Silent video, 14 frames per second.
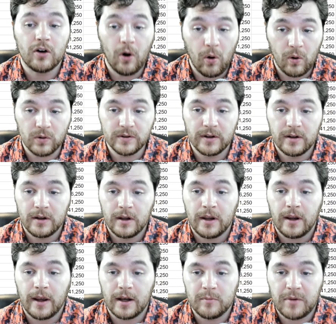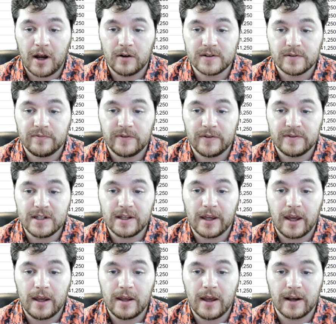gold and about
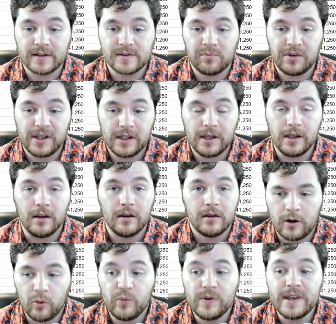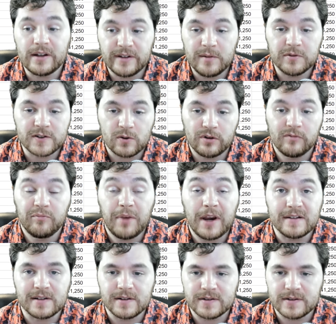50K XP on a weekly sort of
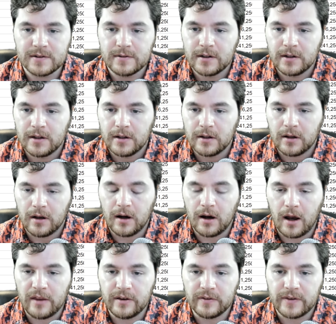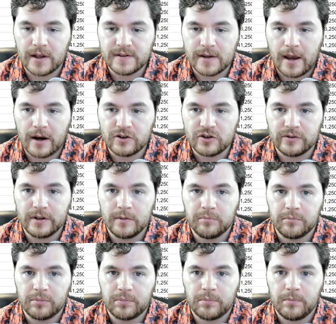basis. I think that's
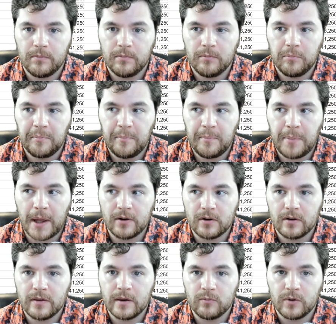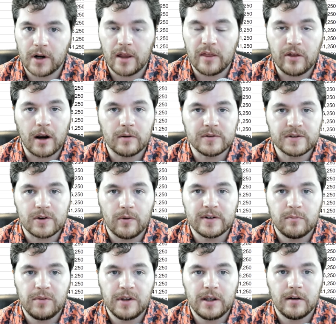actually better than what I thought it was
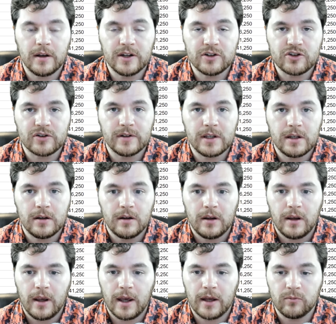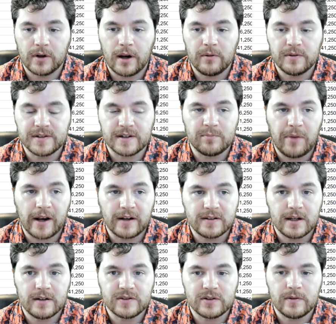going to be initially and what I was
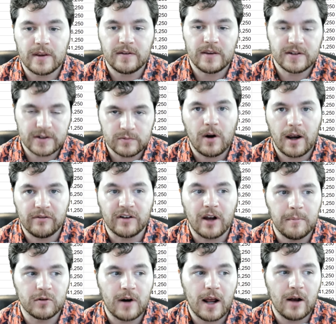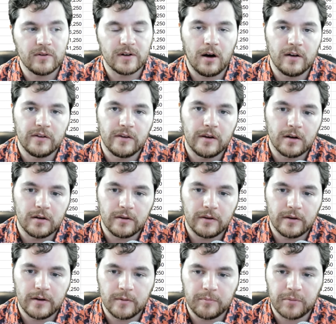expecting. So this is why I've come around on
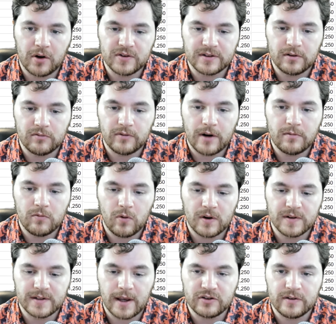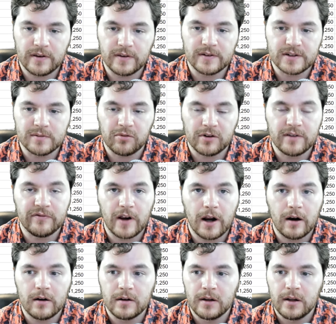the personal raid rewards. I actually think this is pretty
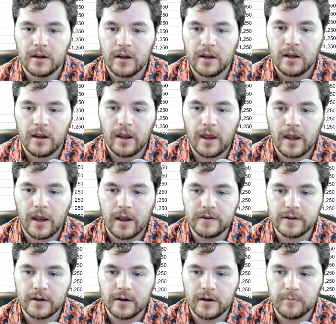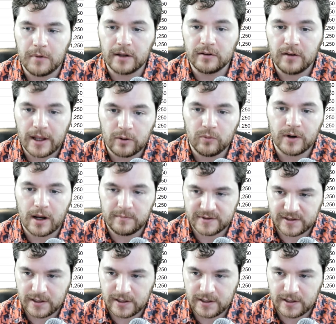fair. And I like what I'm